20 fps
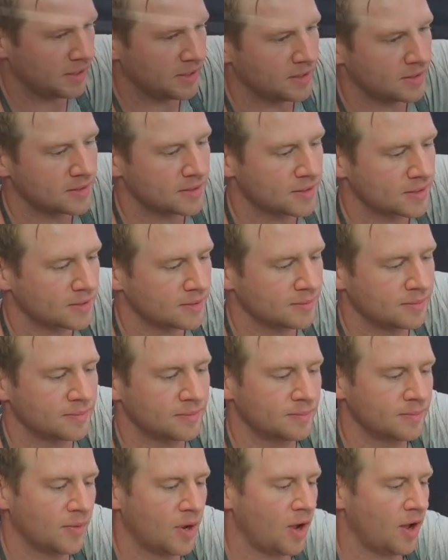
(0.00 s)

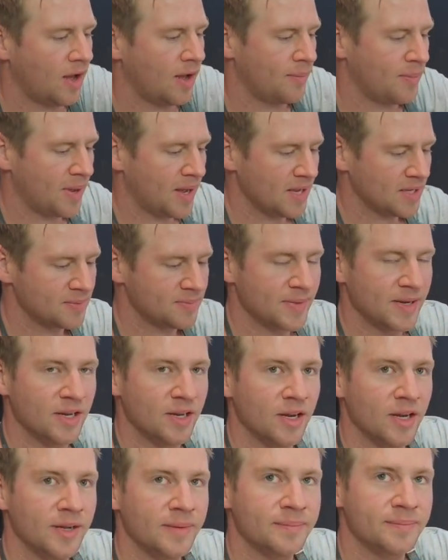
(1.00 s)
It's past
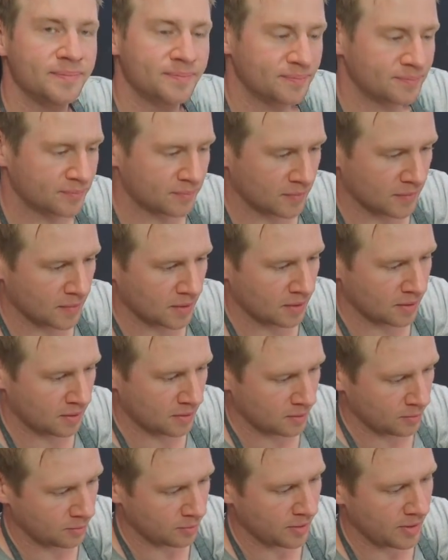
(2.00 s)
midnight.
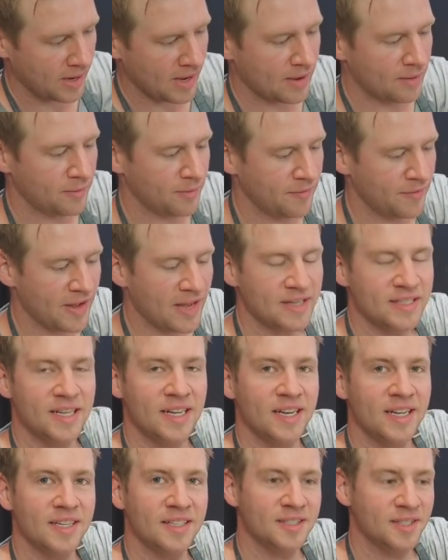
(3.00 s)
We're, we've
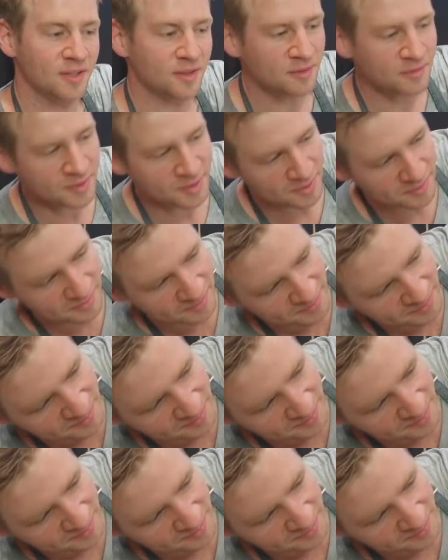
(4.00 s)
outdone ourselves.